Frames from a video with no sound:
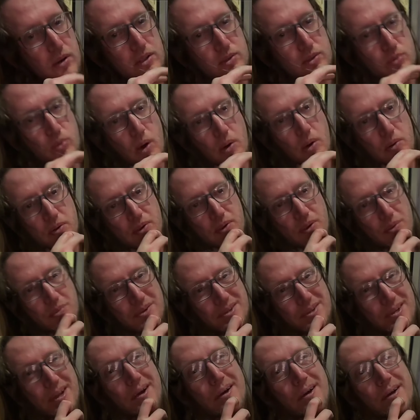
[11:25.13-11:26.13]
You're as well as you
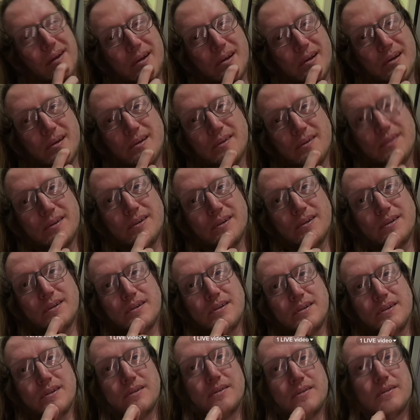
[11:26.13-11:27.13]
with that here.
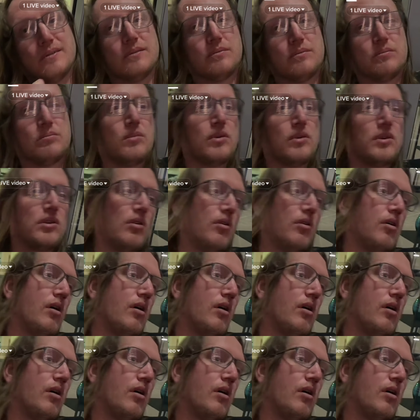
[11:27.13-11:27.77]
But